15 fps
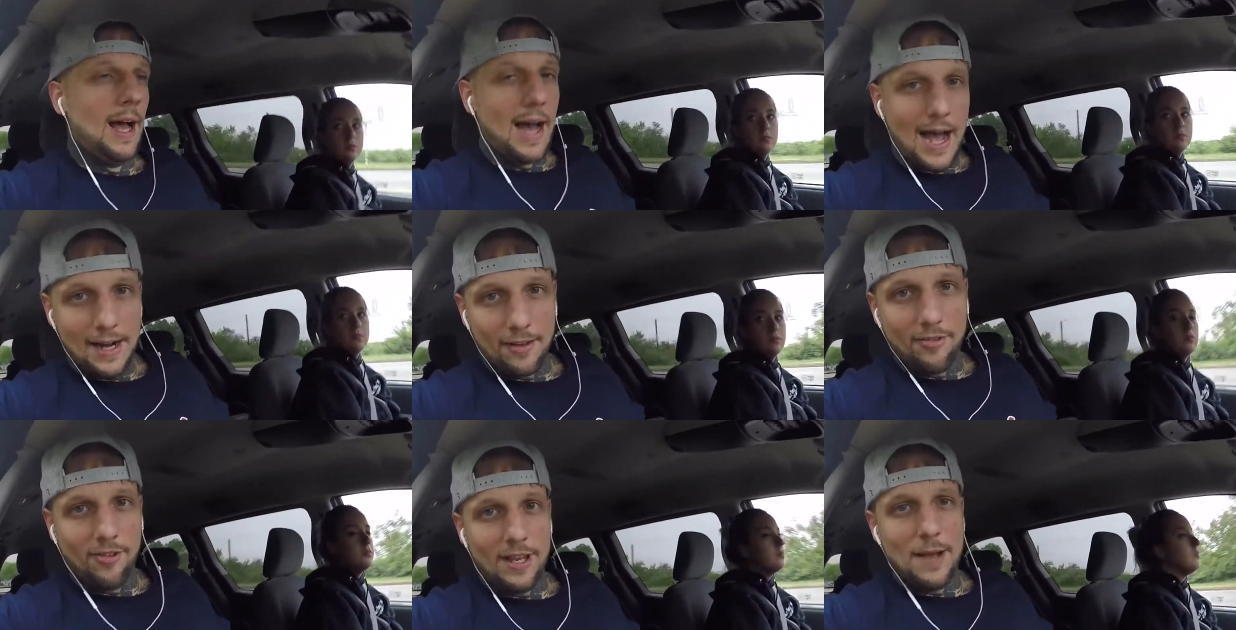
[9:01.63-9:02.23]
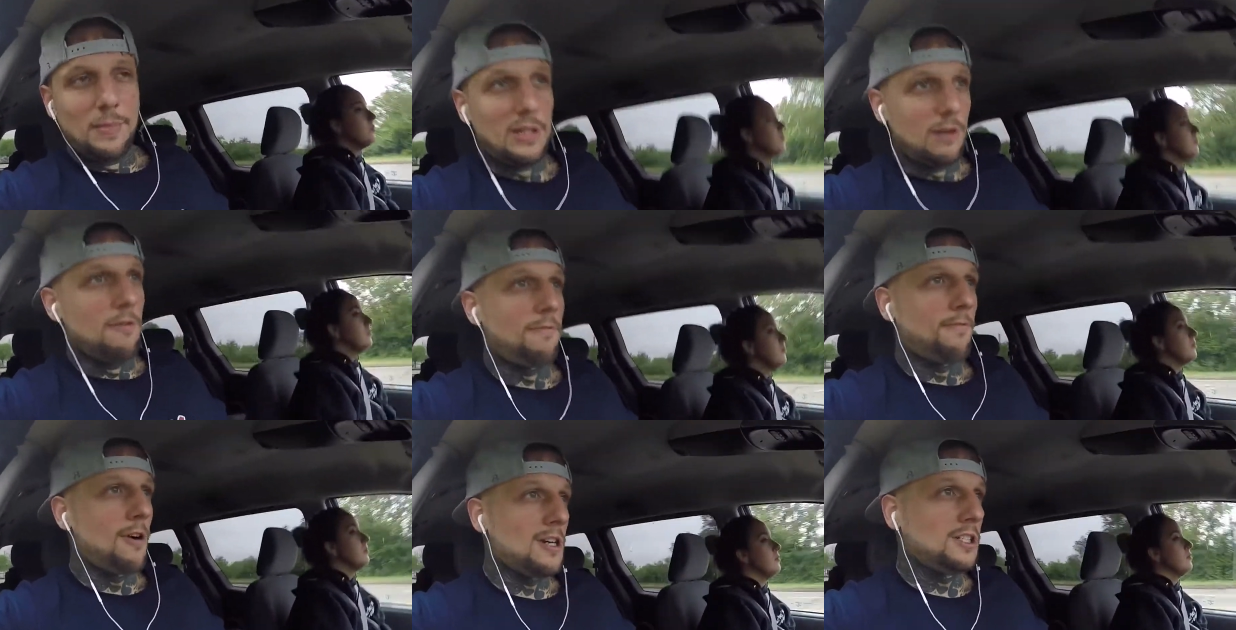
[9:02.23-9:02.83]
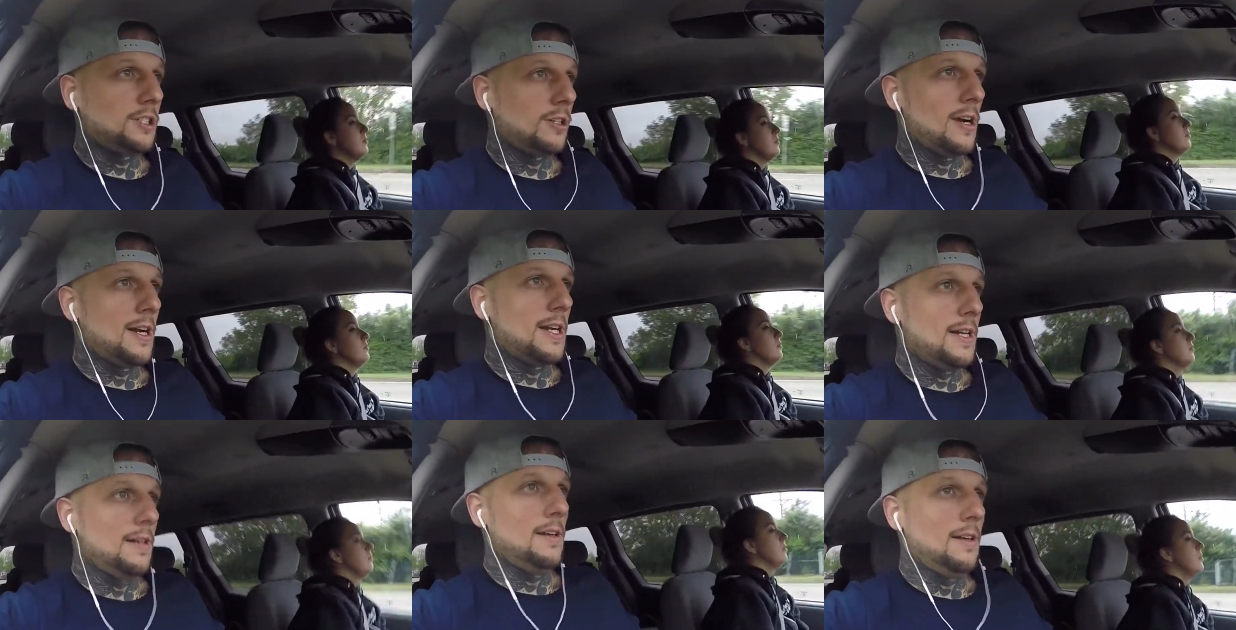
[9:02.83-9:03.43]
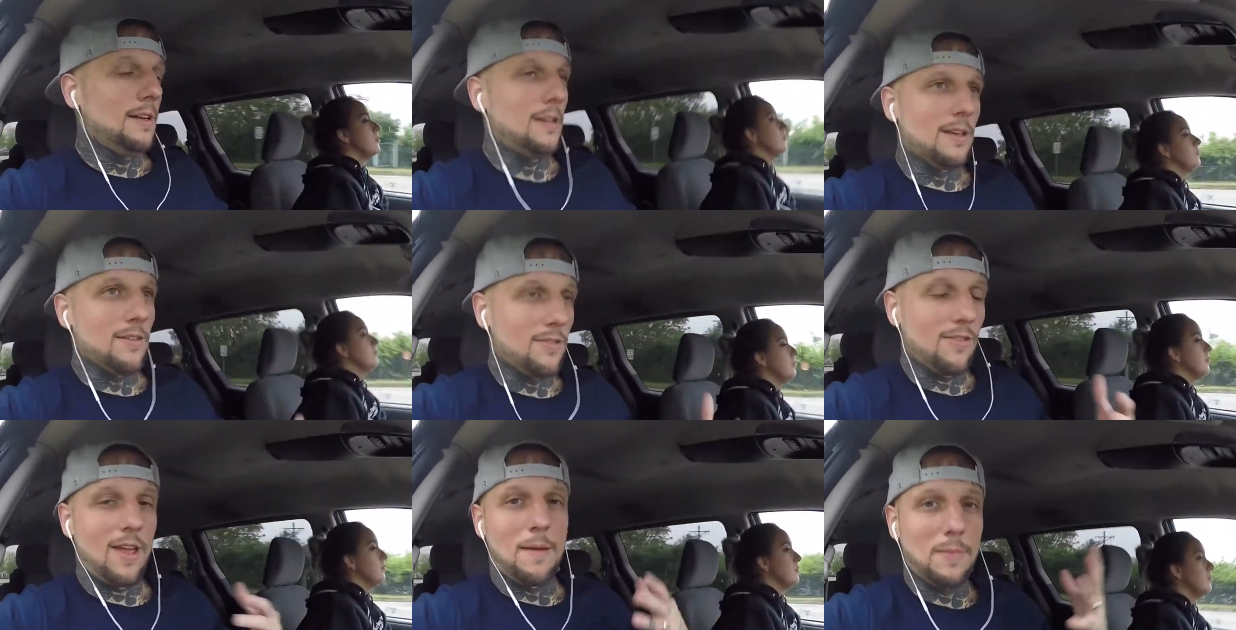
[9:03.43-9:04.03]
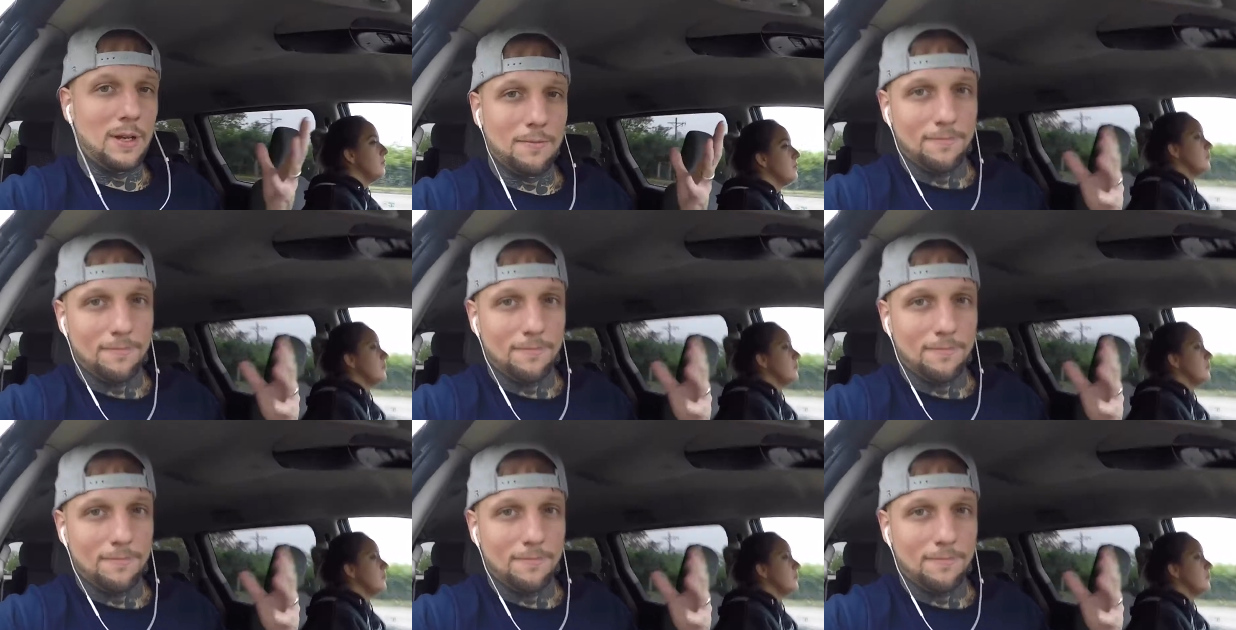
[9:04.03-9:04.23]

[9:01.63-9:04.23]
Speaker 1: Honestly, I'm a little frustrated because I'm a